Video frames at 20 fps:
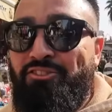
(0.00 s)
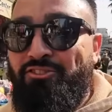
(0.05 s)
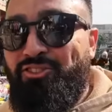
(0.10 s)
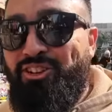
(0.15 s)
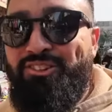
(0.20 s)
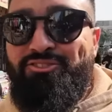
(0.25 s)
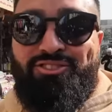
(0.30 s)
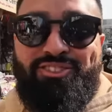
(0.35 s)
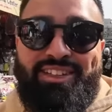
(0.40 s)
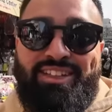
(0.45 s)
to
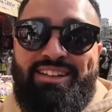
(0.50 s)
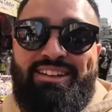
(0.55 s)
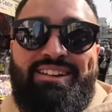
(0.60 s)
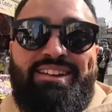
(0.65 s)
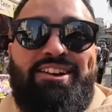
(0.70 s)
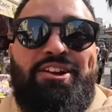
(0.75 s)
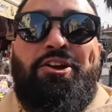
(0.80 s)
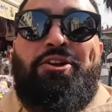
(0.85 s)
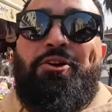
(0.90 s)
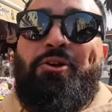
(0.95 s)
50,
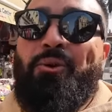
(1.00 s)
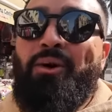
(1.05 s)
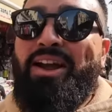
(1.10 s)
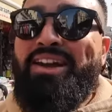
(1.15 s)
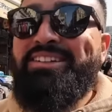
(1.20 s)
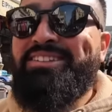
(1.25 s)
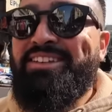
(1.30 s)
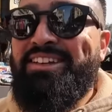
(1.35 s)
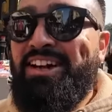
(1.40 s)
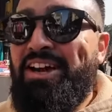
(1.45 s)

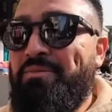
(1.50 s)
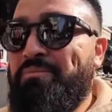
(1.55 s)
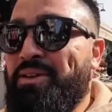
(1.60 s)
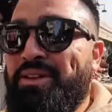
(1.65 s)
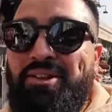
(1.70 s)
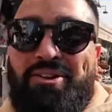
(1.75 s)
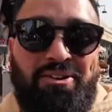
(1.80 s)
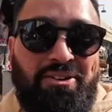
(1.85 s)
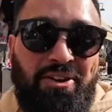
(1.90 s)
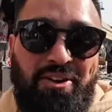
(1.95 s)
raise it up,
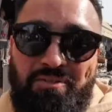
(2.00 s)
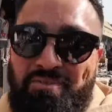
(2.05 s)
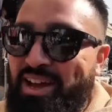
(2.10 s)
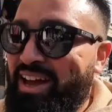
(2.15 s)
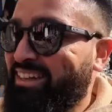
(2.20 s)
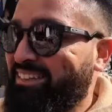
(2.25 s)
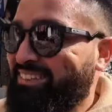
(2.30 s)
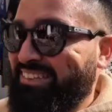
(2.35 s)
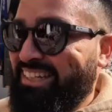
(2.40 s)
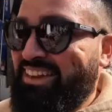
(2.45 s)
and don't go
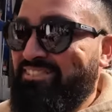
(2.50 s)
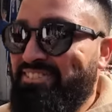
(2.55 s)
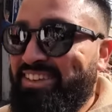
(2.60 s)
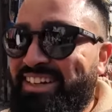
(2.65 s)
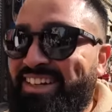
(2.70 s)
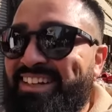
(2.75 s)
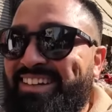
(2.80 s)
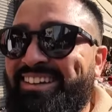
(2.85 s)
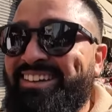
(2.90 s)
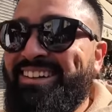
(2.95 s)
past
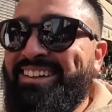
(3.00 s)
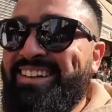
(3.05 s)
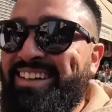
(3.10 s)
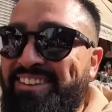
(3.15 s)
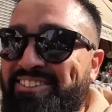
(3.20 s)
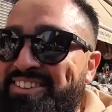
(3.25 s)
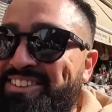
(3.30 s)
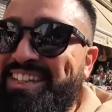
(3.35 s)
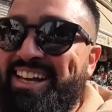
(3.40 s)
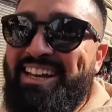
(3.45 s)
70.
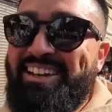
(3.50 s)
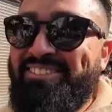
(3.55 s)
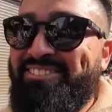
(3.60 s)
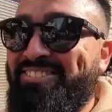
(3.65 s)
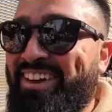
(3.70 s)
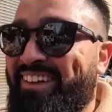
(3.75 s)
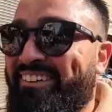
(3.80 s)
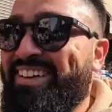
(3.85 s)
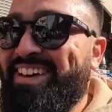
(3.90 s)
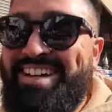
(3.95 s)
He was like,
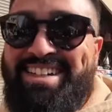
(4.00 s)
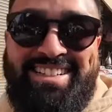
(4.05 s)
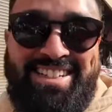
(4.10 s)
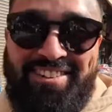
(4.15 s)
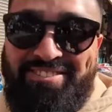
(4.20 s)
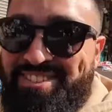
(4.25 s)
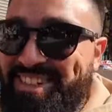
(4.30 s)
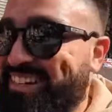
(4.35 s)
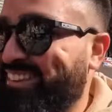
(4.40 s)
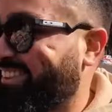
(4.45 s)
very
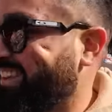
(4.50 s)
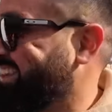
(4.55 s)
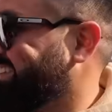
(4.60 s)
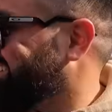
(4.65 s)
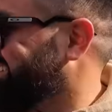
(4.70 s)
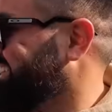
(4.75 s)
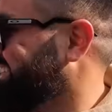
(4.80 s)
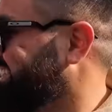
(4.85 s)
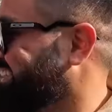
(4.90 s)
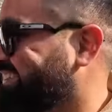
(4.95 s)
Egyptian thing
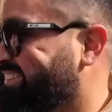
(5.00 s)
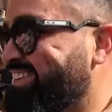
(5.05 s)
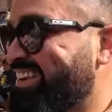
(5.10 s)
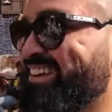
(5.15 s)
to do.